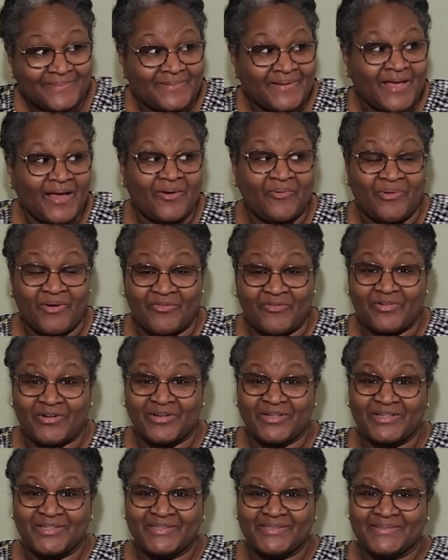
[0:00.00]

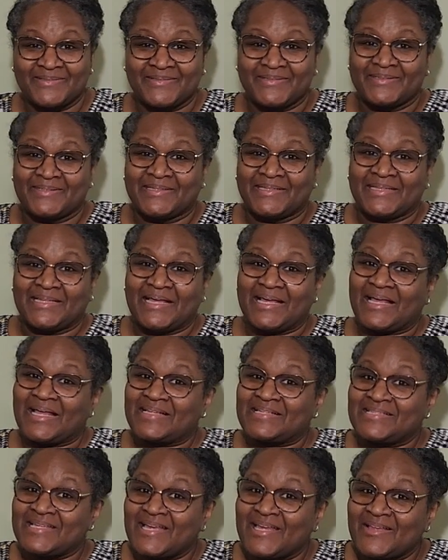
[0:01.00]
However, like I
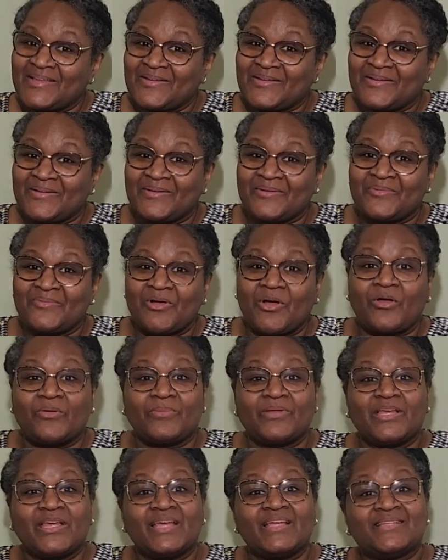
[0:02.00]
said, welcome
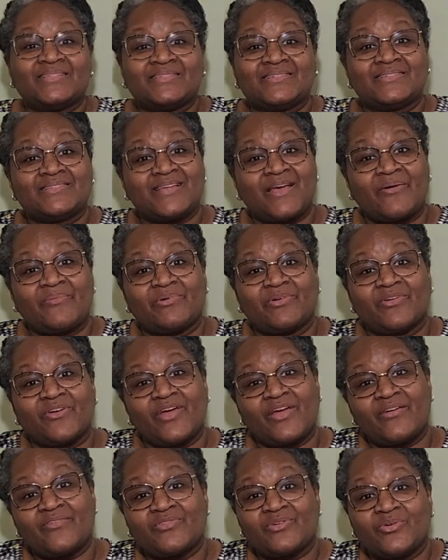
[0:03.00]
again to the Talbert
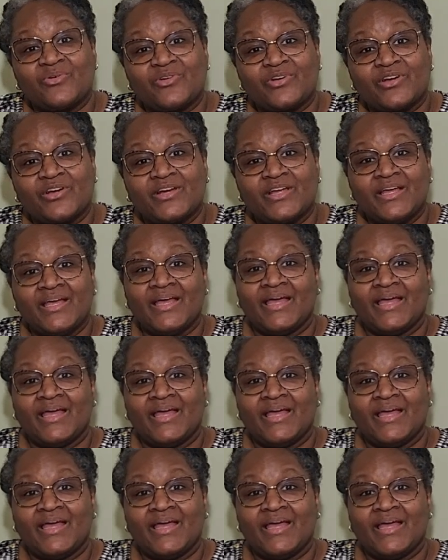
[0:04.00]
Craft Corner.